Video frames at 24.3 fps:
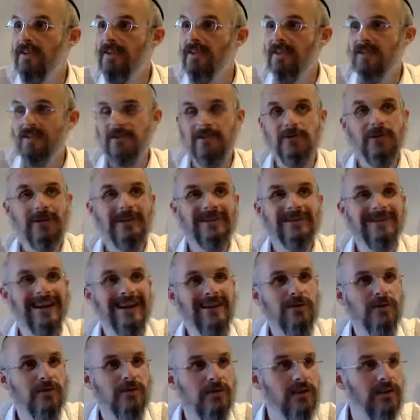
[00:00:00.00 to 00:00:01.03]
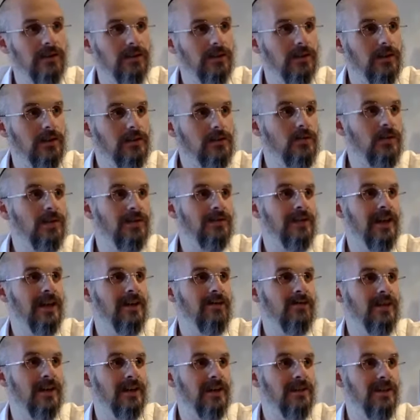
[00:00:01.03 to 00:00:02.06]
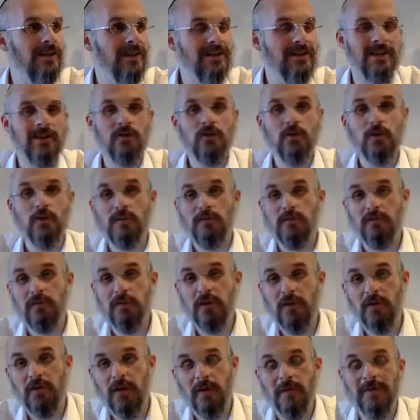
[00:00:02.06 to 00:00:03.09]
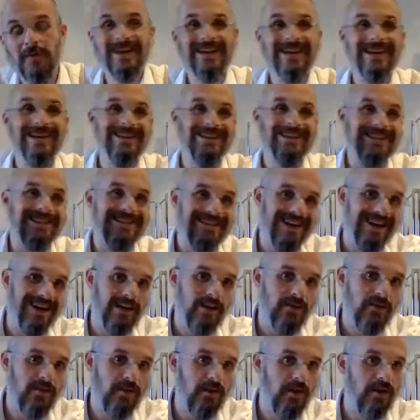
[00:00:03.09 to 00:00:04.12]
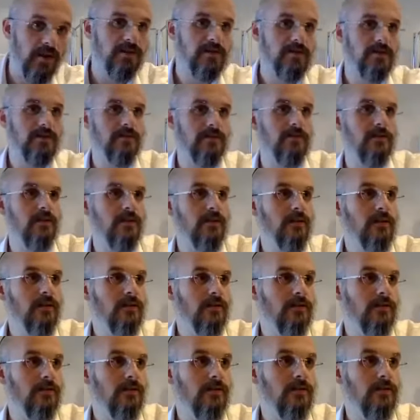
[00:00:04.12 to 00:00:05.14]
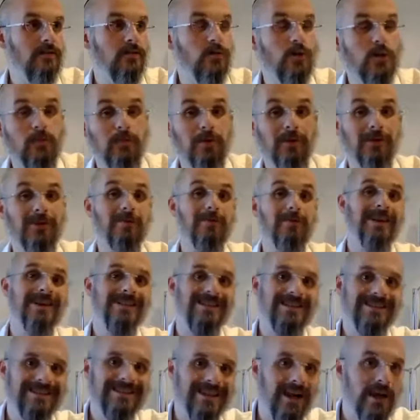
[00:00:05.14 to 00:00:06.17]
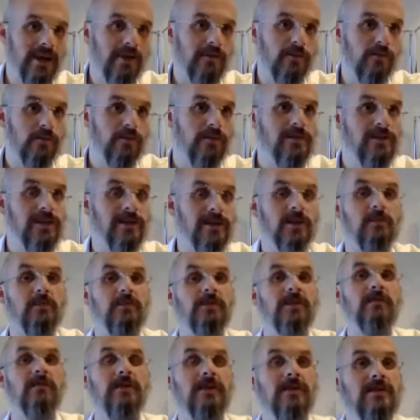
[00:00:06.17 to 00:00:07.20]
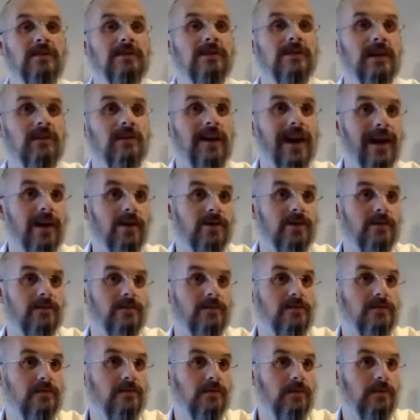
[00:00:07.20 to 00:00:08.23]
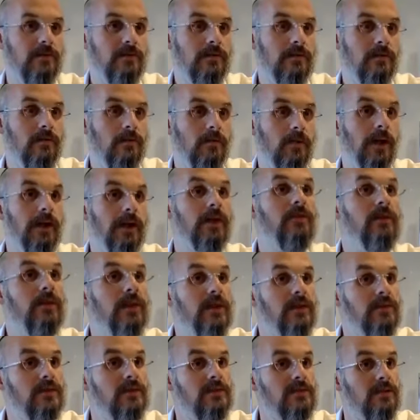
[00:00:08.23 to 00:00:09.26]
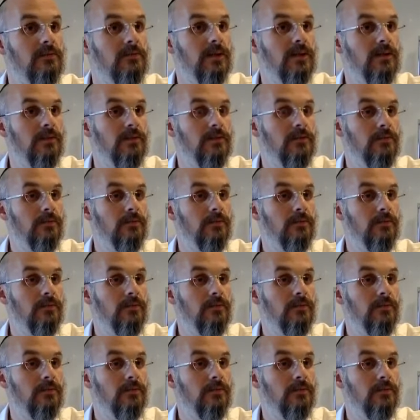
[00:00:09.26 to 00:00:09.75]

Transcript: So you can take your feelings, you can take your ideas, and you can put them inside of thoughts. You can put them inside of words, and you put them inside of actions. I give a gift to somebody,